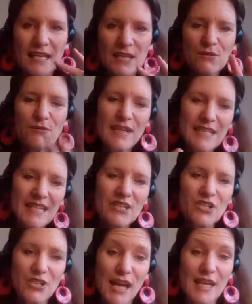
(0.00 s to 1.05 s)

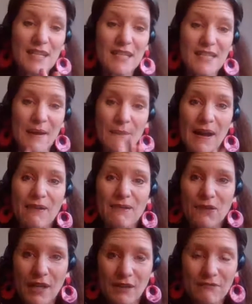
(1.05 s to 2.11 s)
each day to step out of
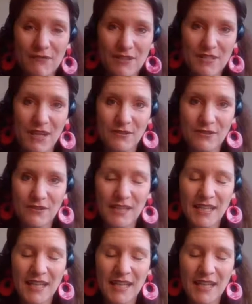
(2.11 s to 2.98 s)
your comfort zone.